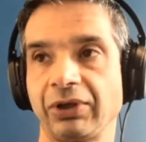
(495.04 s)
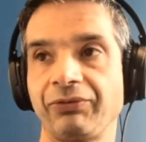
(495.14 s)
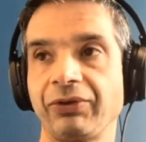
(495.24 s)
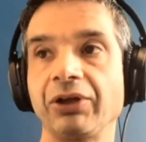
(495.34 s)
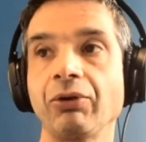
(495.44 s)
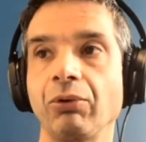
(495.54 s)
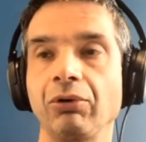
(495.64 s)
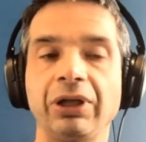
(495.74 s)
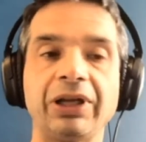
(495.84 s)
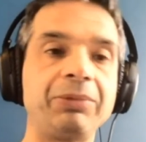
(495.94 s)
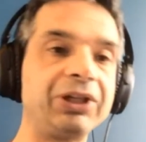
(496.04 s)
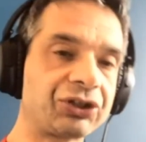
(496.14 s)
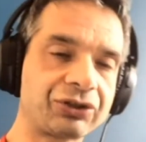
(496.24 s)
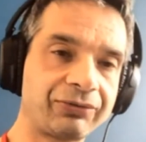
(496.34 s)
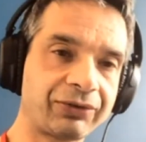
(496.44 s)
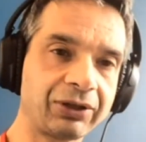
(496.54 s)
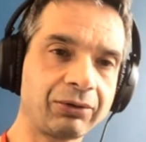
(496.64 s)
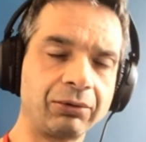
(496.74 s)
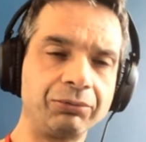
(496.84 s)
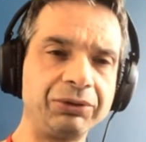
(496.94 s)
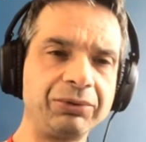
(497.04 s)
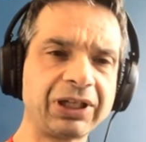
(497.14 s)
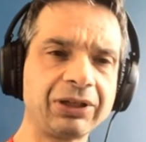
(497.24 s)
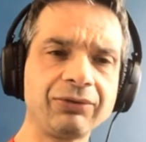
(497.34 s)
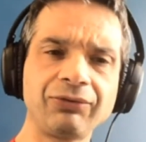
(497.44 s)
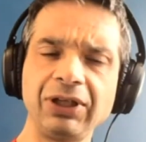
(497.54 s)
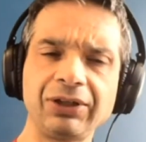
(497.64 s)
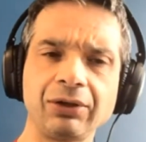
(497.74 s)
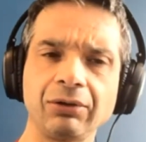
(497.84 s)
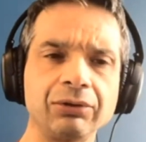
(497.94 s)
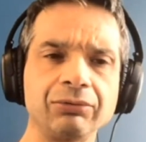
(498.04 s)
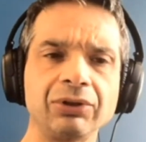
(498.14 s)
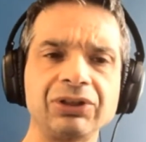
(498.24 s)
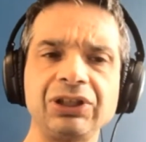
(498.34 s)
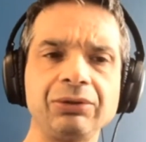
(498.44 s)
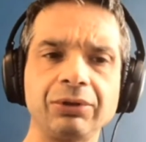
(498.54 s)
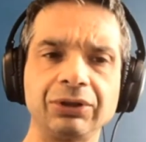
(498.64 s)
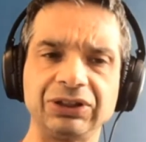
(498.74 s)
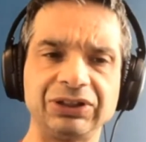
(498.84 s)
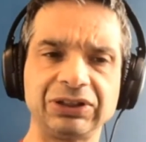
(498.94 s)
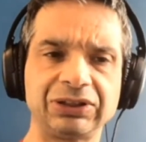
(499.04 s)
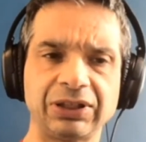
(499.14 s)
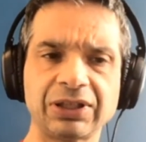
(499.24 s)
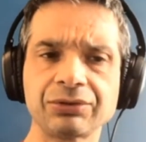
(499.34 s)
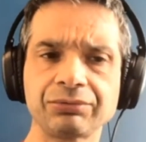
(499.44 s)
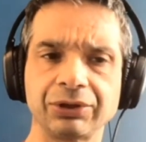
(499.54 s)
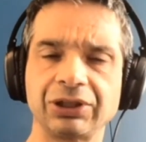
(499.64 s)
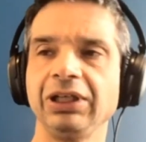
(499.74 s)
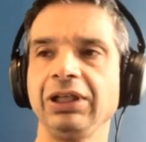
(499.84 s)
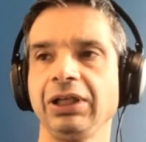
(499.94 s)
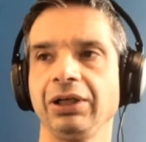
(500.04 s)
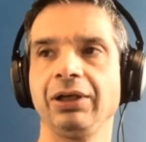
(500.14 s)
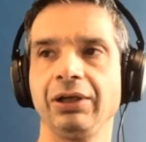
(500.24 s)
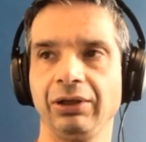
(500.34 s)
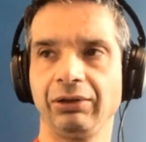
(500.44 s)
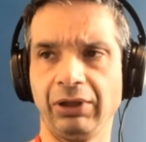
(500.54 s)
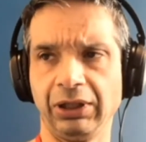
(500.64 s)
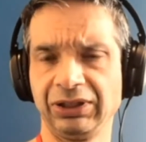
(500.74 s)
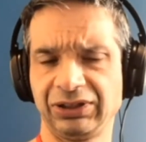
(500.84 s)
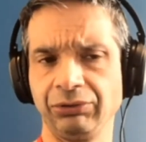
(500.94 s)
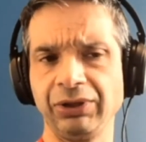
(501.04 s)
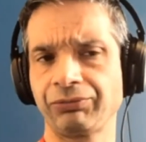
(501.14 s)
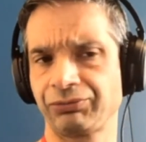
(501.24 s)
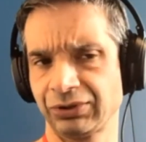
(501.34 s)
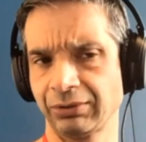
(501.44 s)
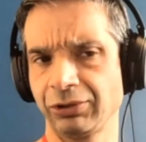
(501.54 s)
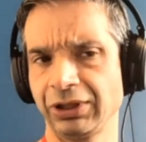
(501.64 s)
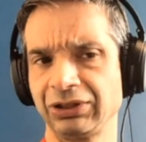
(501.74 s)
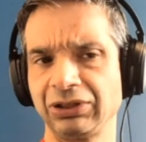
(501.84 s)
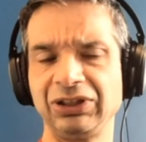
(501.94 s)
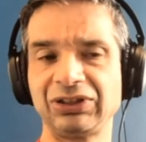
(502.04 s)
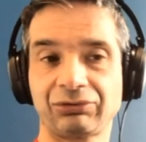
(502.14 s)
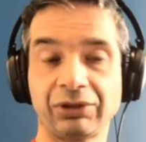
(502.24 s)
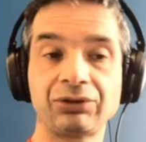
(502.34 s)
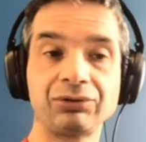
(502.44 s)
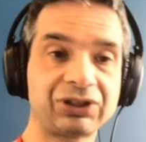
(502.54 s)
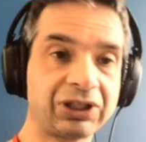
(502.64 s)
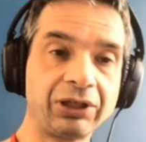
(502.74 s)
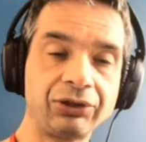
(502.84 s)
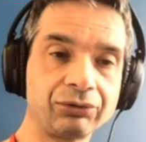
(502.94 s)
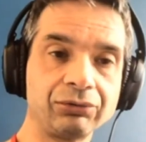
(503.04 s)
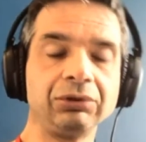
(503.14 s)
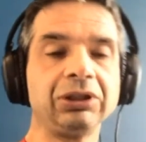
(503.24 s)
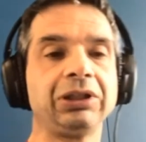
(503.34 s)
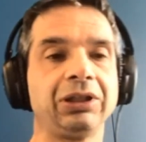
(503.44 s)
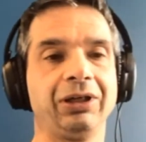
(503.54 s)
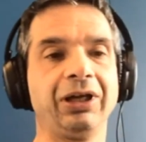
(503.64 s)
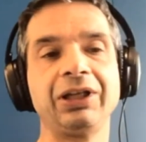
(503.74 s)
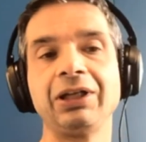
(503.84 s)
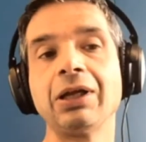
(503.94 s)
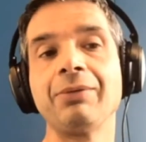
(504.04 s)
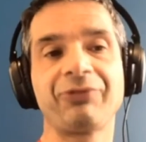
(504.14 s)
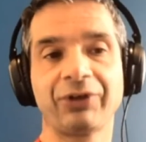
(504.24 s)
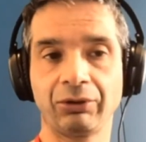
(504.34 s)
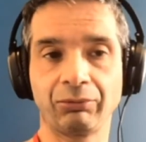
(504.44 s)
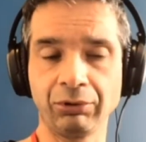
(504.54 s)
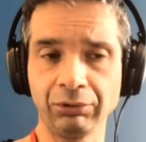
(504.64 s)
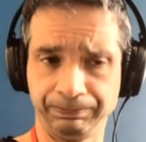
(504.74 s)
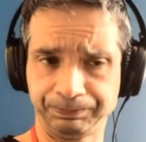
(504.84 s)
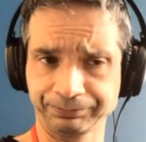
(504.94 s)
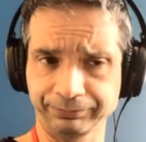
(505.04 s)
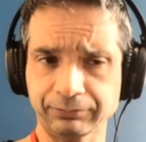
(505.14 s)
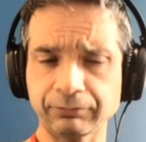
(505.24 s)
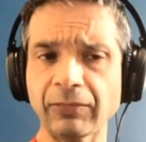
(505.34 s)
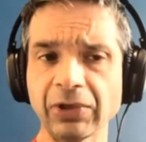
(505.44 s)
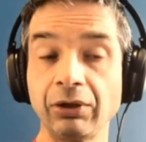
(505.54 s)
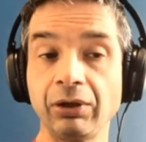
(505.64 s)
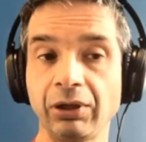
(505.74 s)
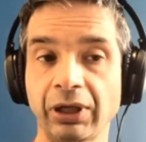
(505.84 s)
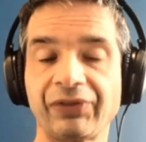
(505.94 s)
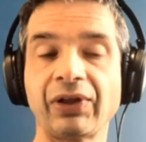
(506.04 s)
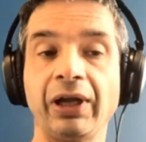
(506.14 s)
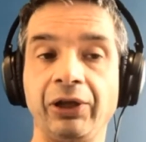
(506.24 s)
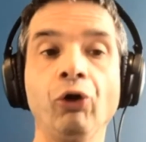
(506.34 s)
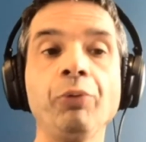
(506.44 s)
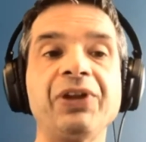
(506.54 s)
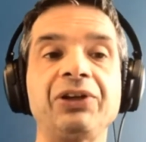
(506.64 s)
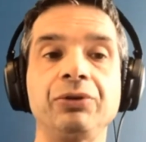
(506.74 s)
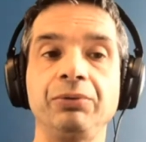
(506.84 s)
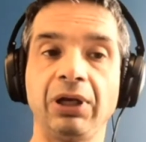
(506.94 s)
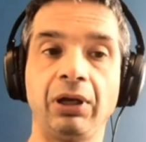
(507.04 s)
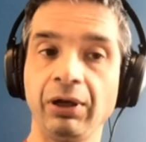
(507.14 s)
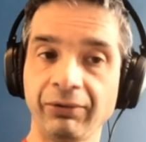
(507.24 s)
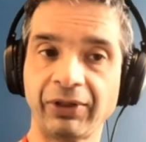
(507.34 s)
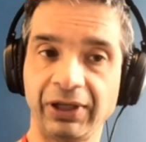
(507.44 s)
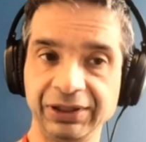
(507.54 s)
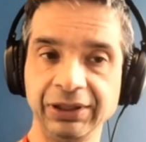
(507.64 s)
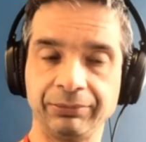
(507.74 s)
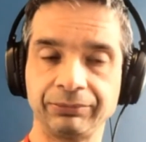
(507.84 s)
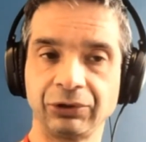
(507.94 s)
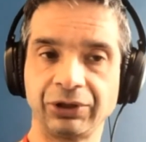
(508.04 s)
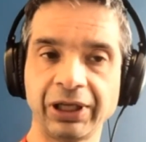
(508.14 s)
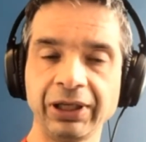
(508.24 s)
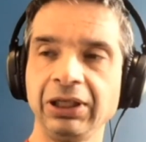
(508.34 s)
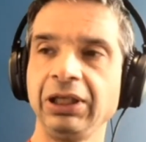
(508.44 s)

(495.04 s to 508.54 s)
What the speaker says: firewall, an application firewall. We cannot filter on keywords. It doesn't work. So if someone is trying to sell you an LLM firewall, I hope that you will laugh at him, okay?